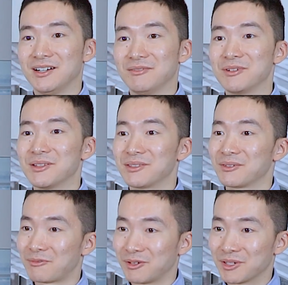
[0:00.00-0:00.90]
with
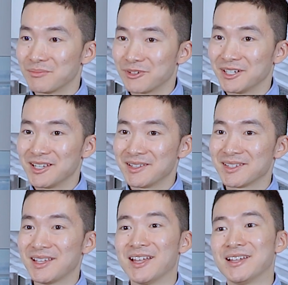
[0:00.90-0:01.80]
Quantum
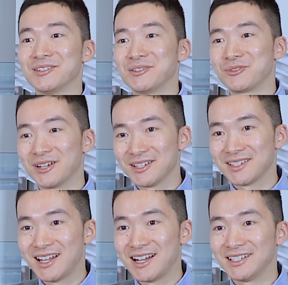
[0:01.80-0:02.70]
Brilliance and Trellis
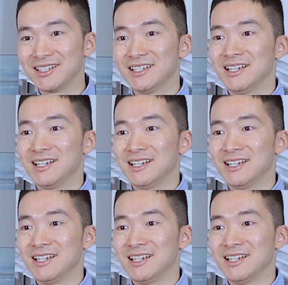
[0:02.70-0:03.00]
Data.